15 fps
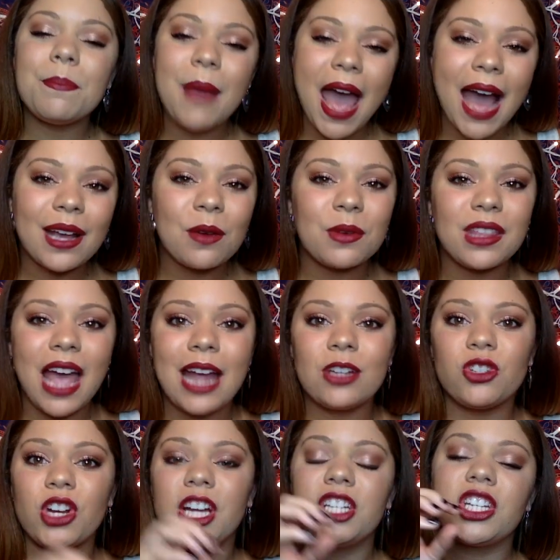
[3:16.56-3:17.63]
pack it with
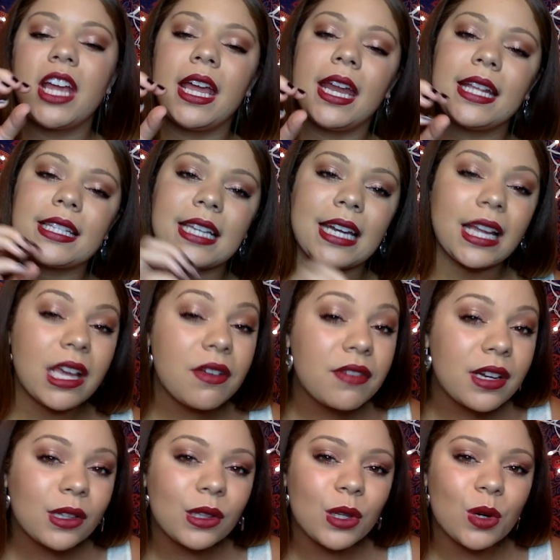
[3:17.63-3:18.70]
hydration. It's going to give it
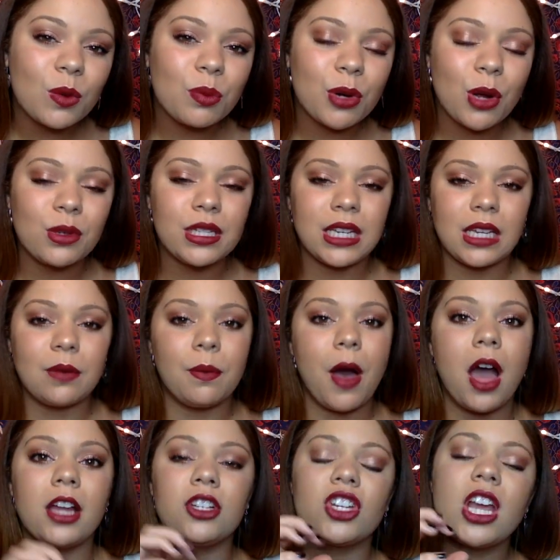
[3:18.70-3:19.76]
a little protein
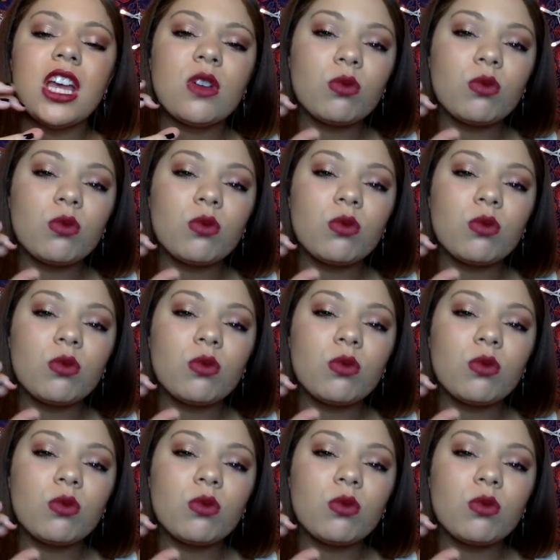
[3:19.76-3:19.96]
punch,